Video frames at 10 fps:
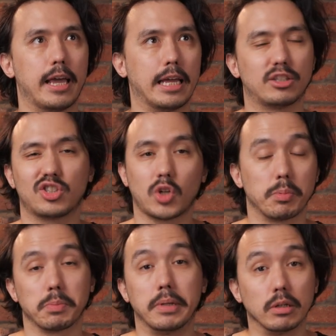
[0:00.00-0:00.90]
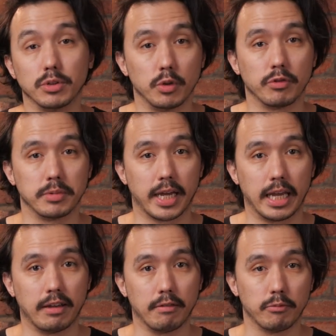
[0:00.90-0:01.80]
it stops mildew
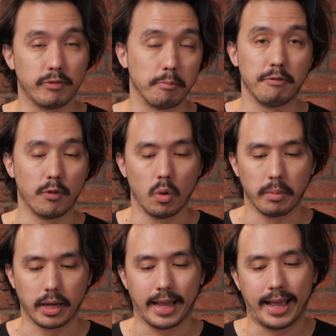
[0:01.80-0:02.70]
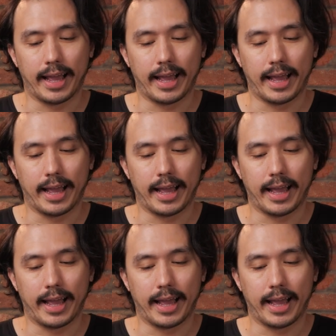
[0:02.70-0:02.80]
from forming.